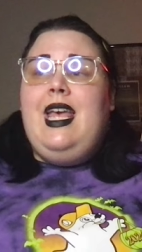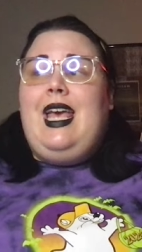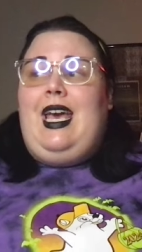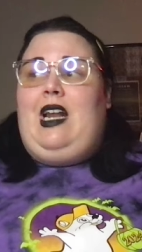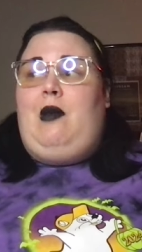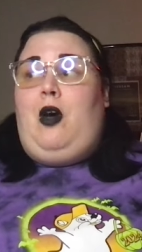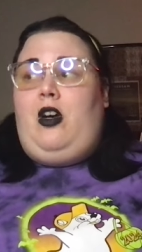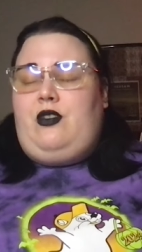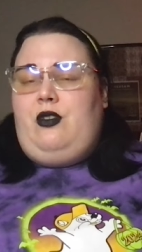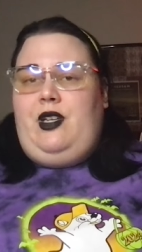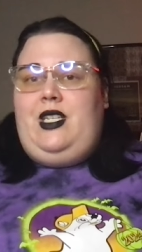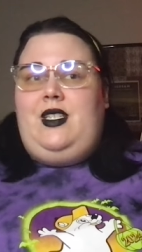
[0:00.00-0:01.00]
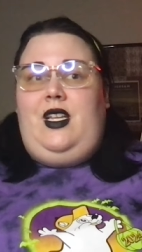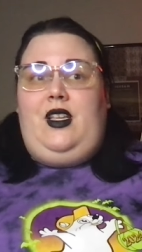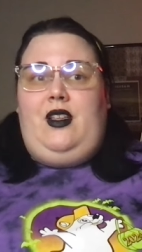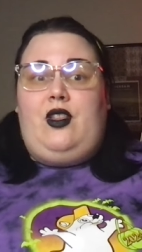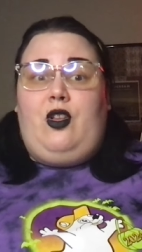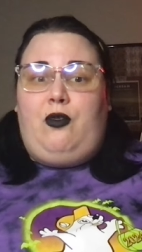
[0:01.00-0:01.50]
And I'm also going to
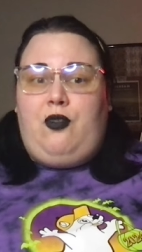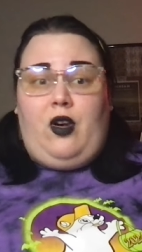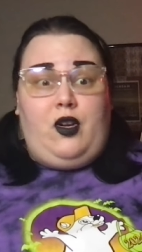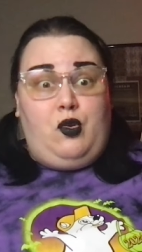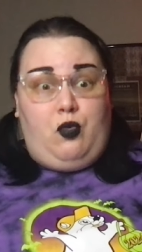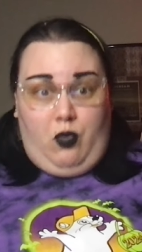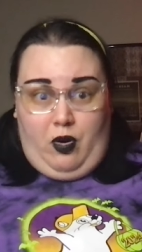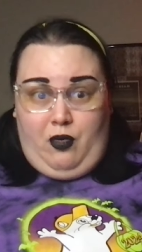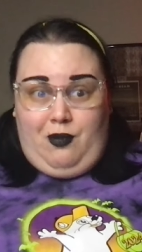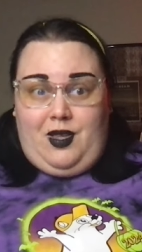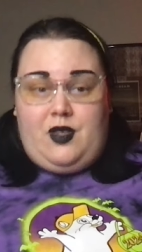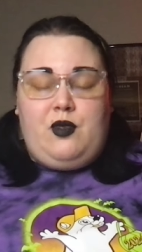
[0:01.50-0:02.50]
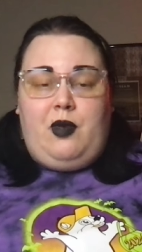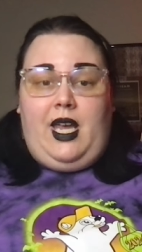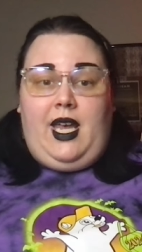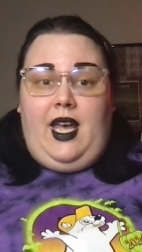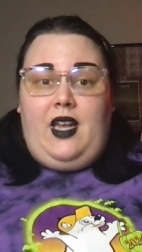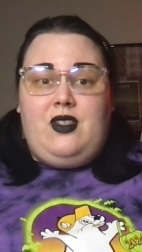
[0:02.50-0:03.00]
see The Front Room this
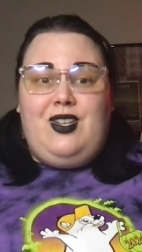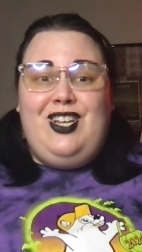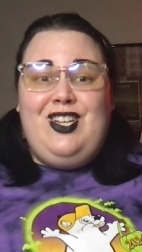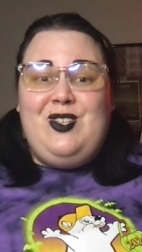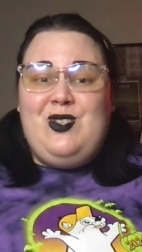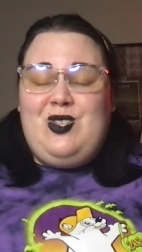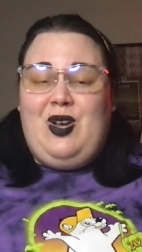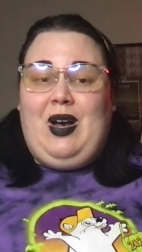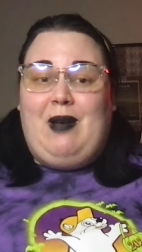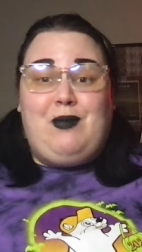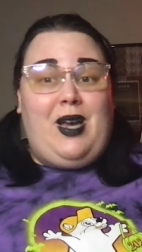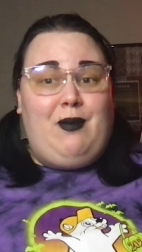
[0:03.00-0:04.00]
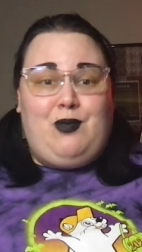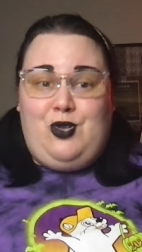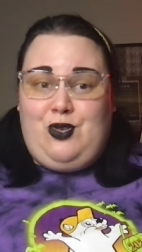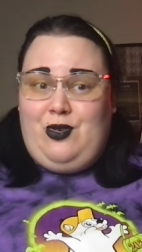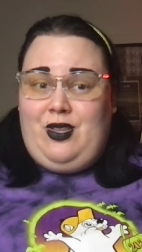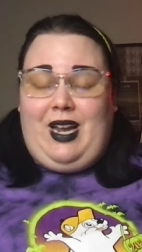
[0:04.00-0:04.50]
weekend. So I'm
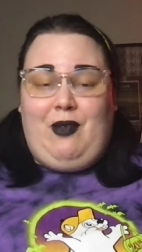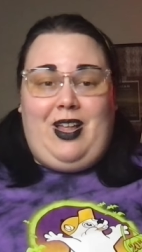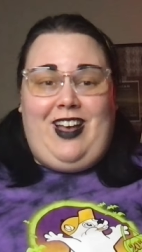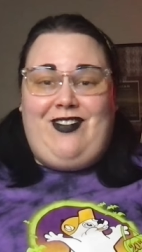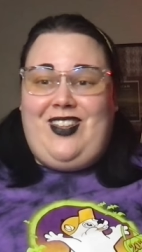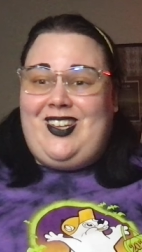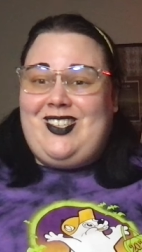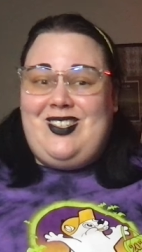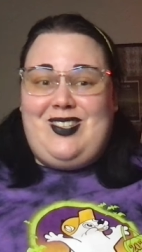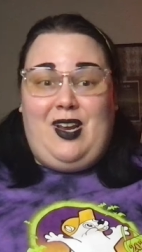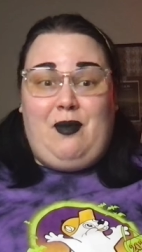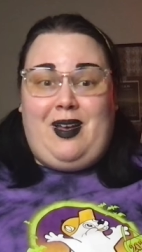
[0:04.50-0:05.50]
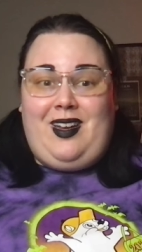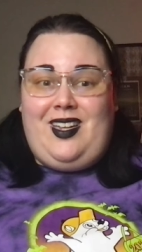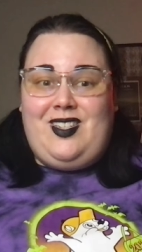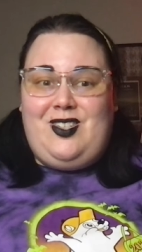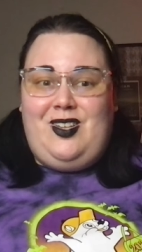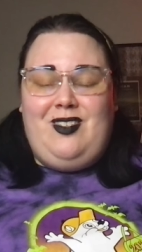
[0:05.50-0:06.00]
sure that I will have things to say about
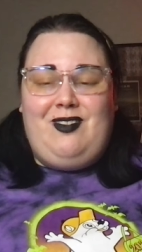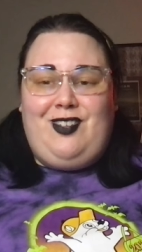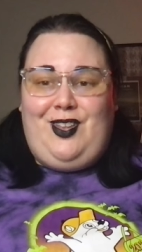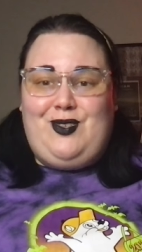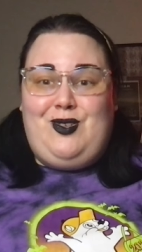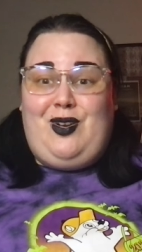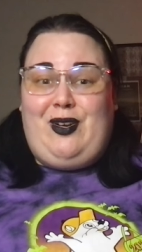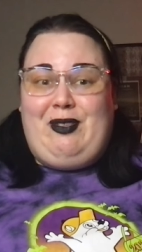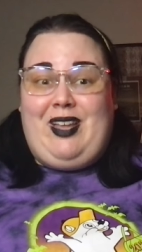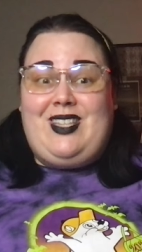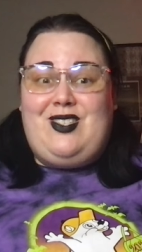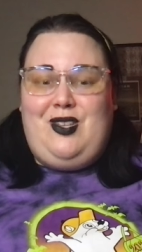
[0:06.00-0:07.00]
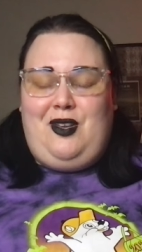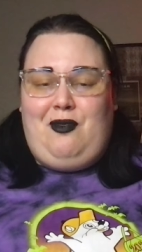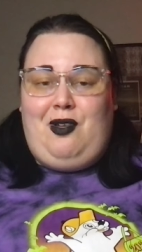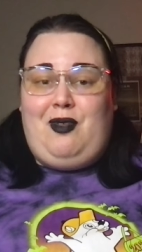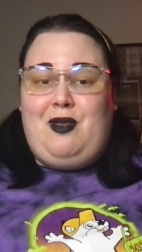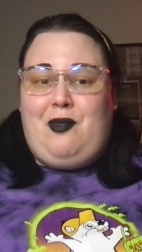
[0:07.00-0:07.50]
it too. For those who don't know, that's the new
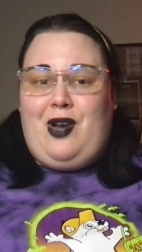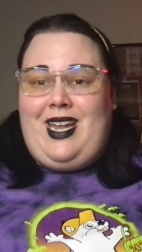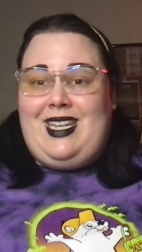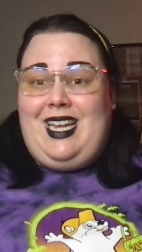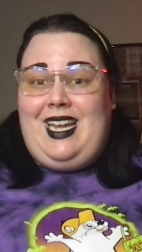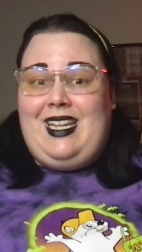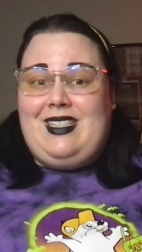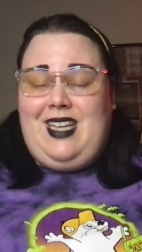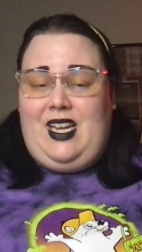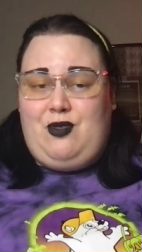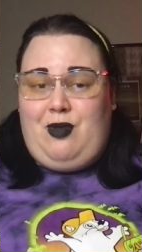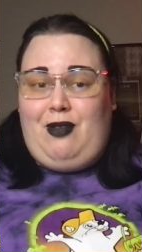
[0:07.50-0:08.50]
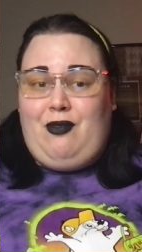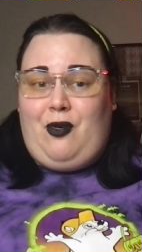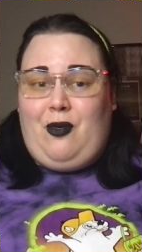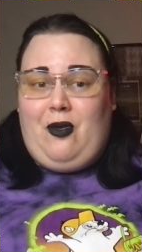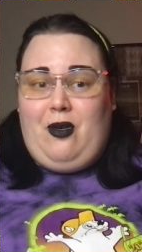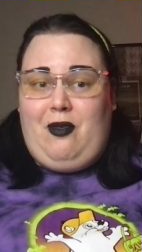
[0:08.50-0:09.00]
one with Brandy. It's a
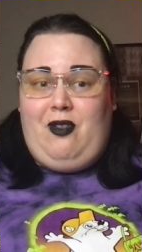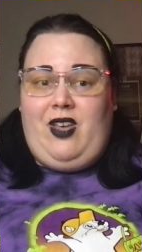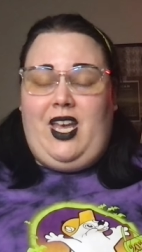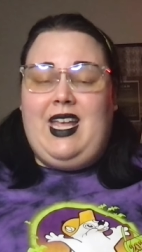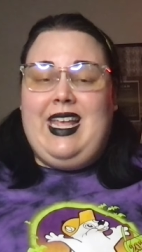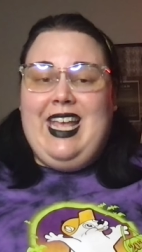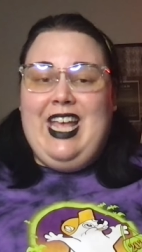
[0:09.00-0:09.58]
24 horror movie.